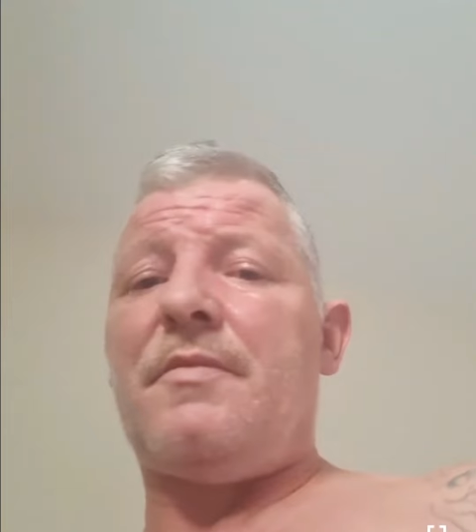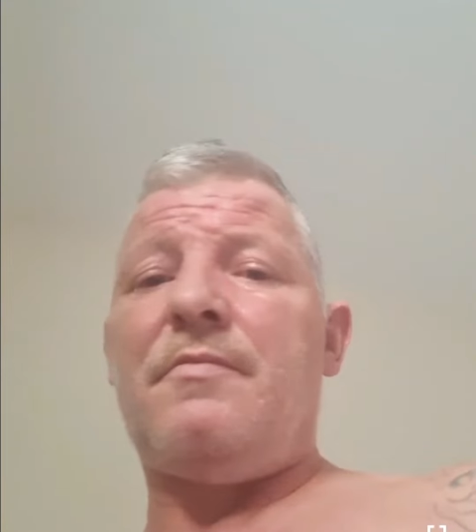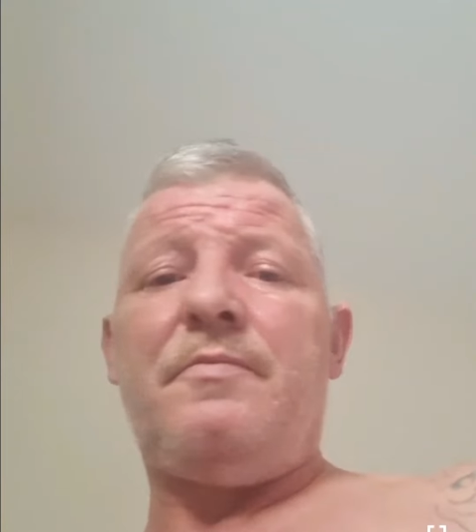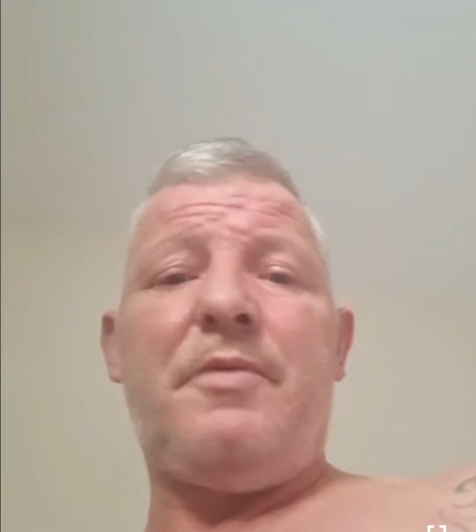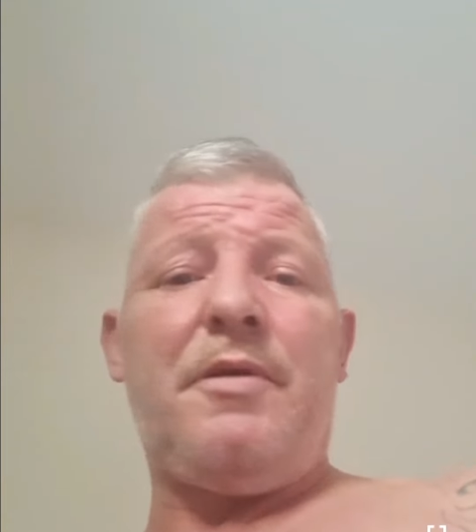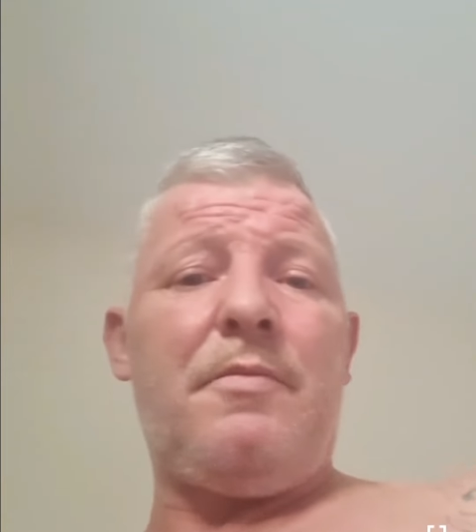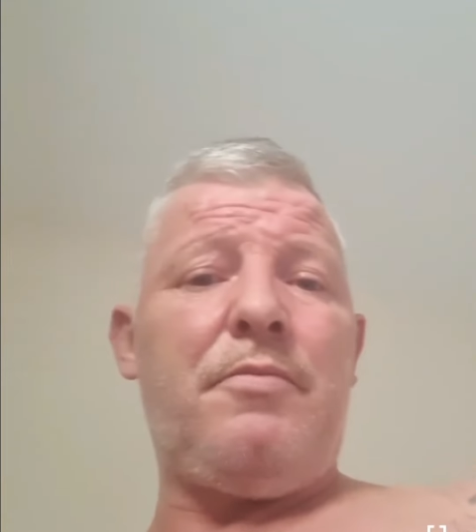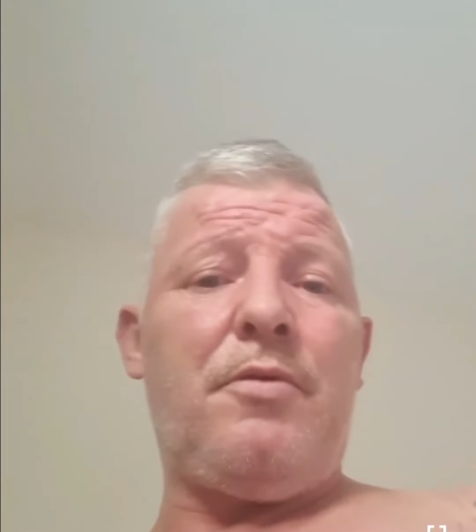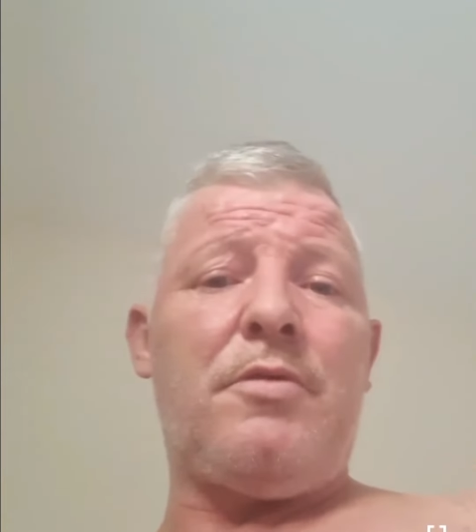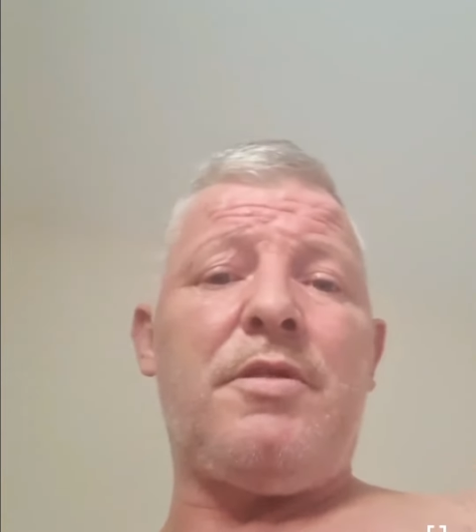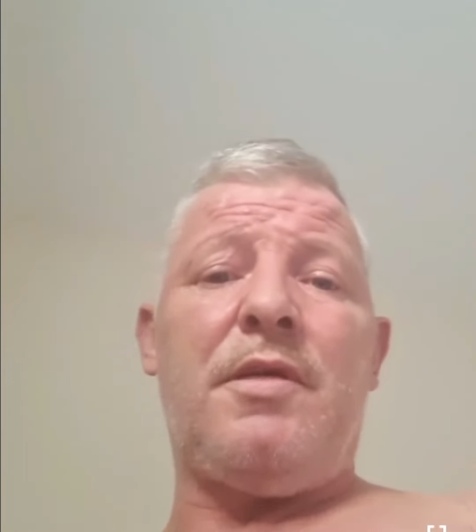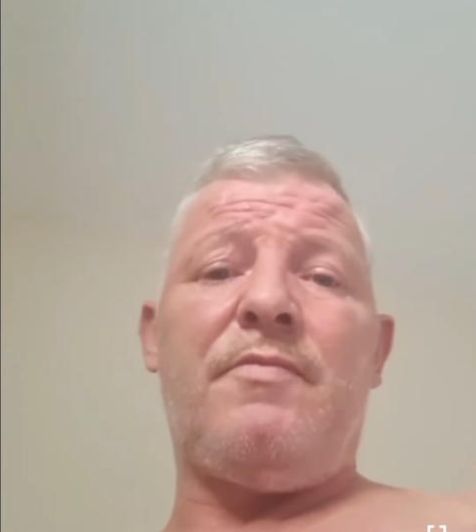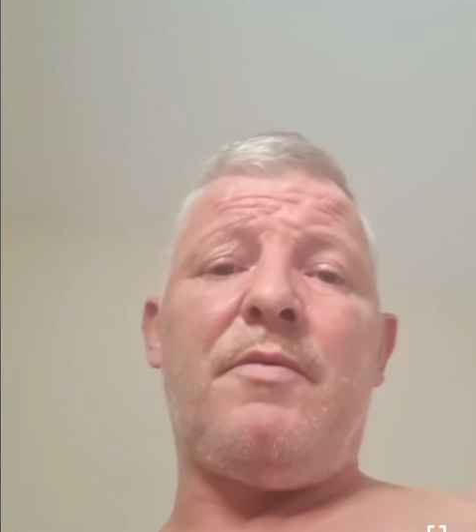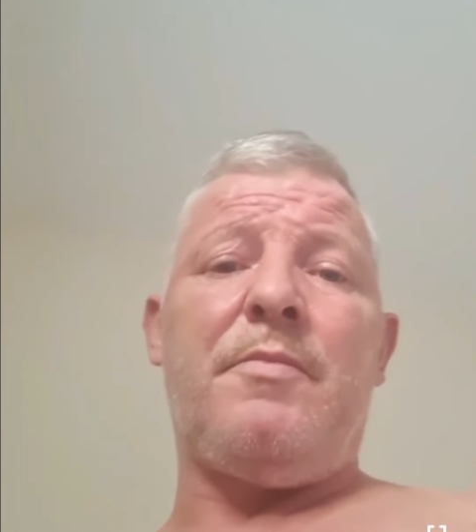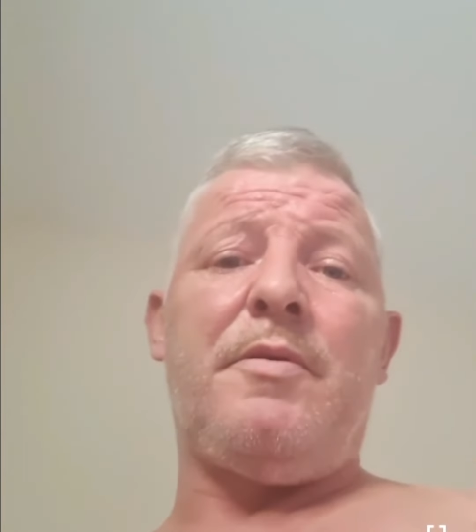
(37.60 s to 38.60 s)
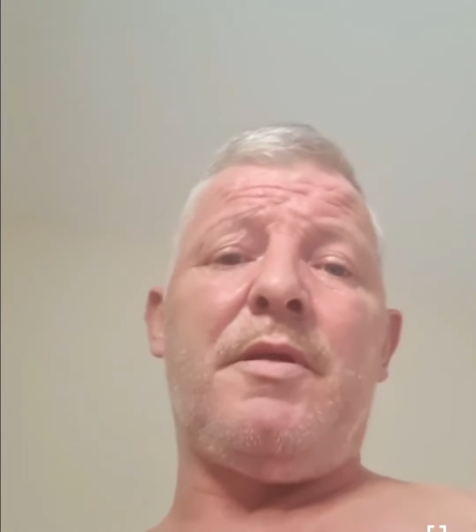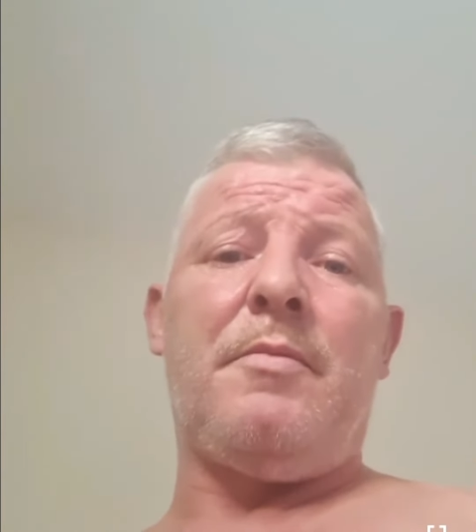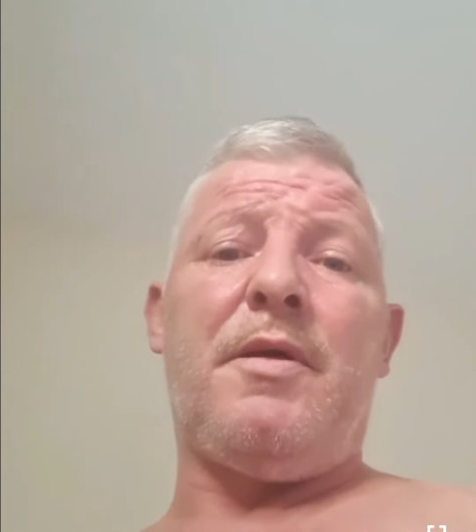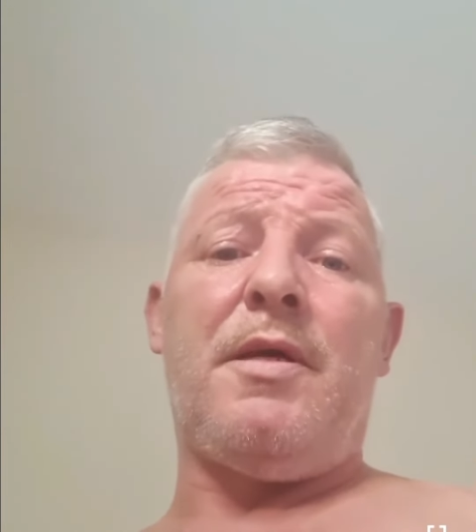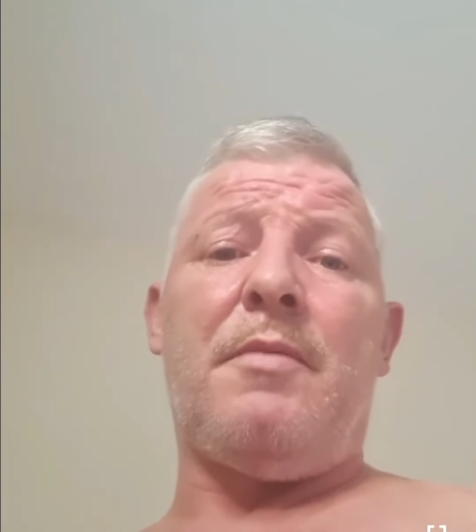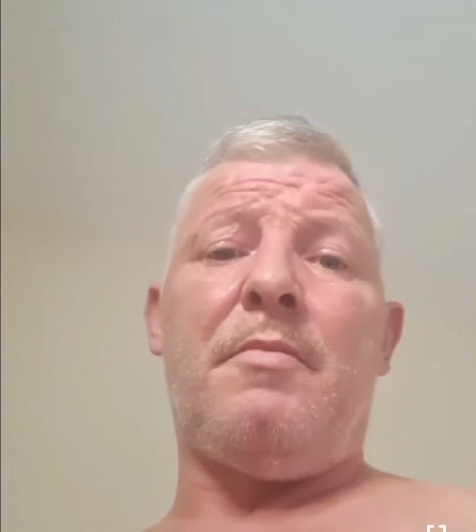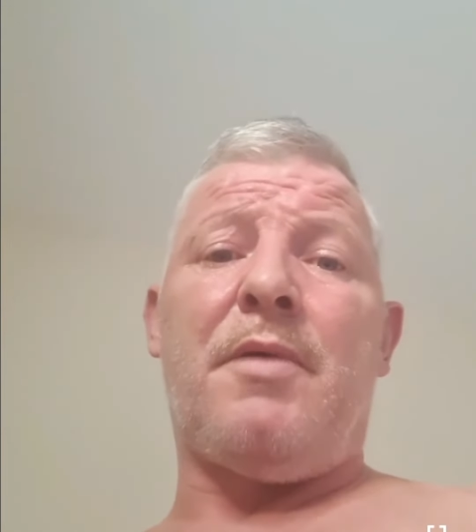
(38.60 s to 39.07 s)
Pablo's never been a
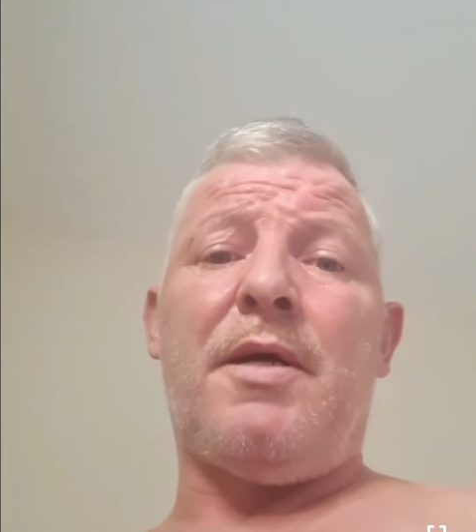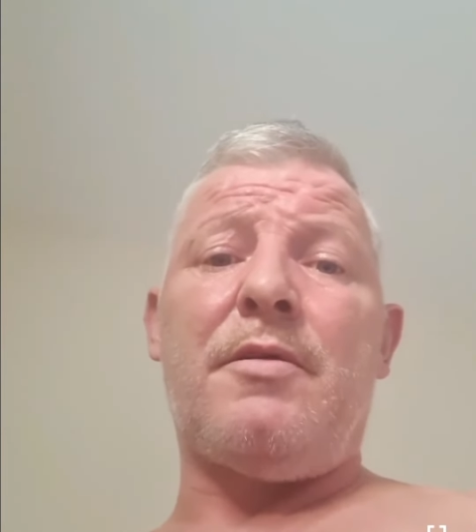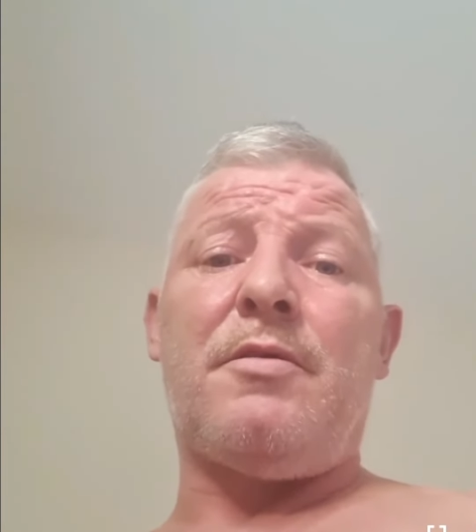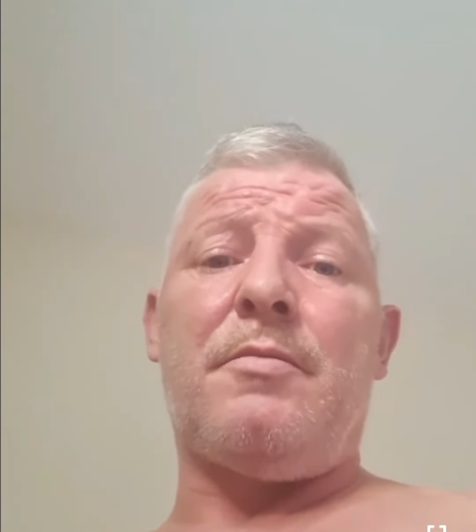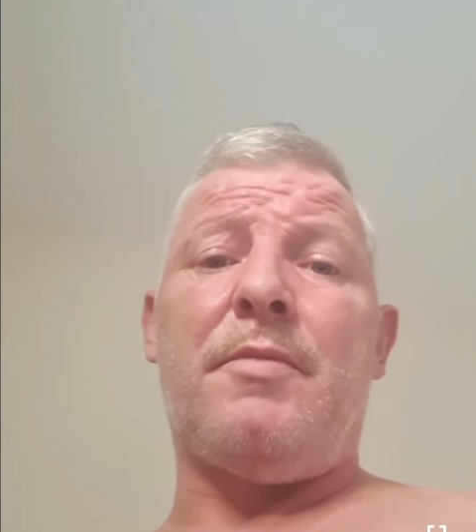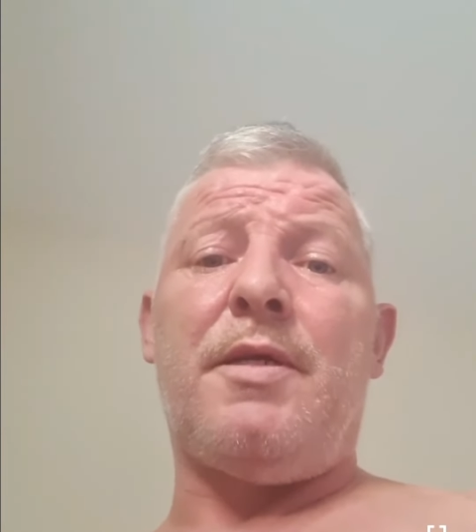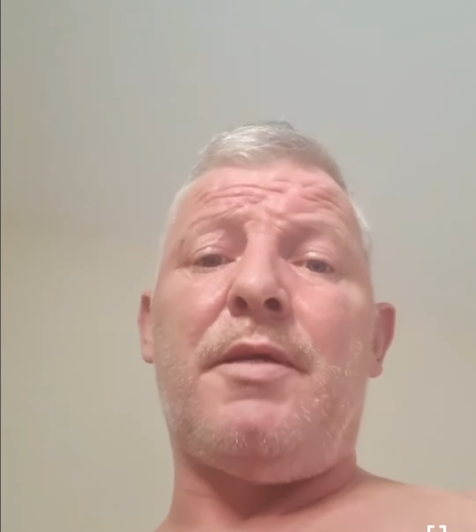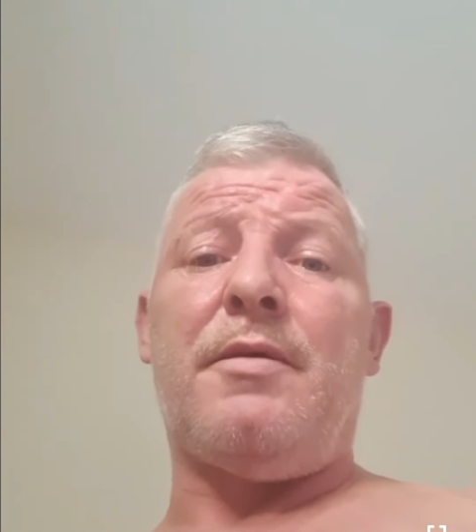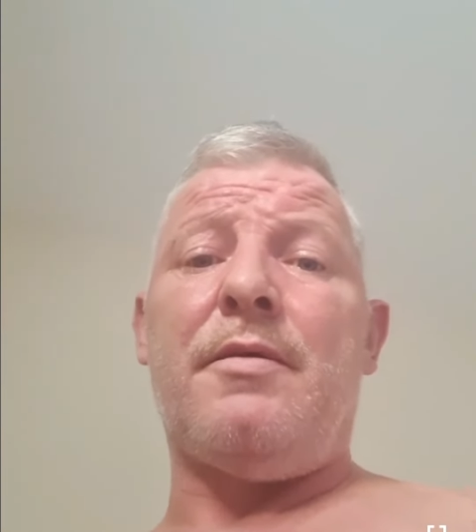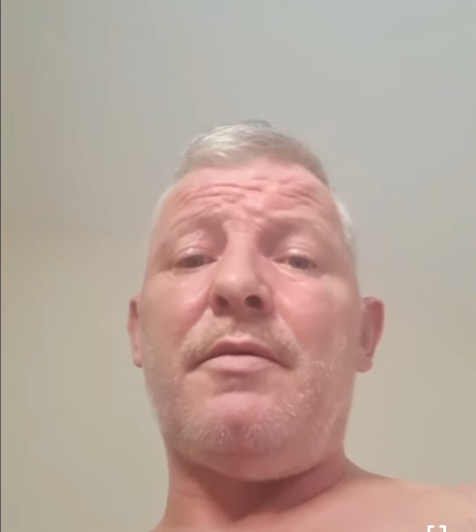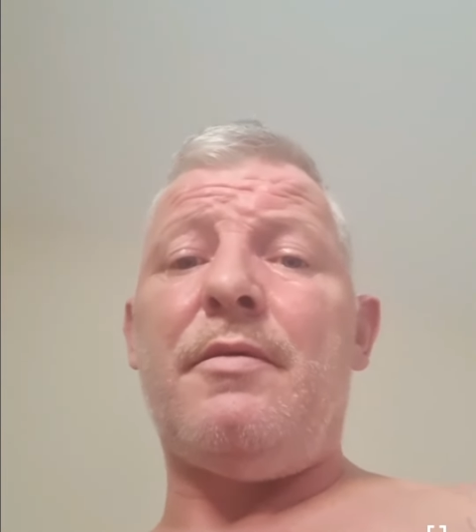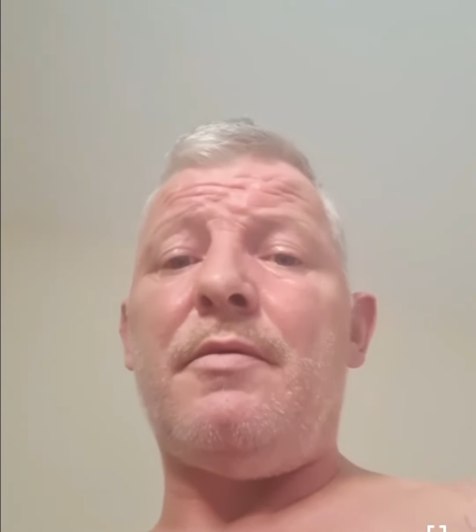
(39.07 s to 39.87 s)
mate back to me.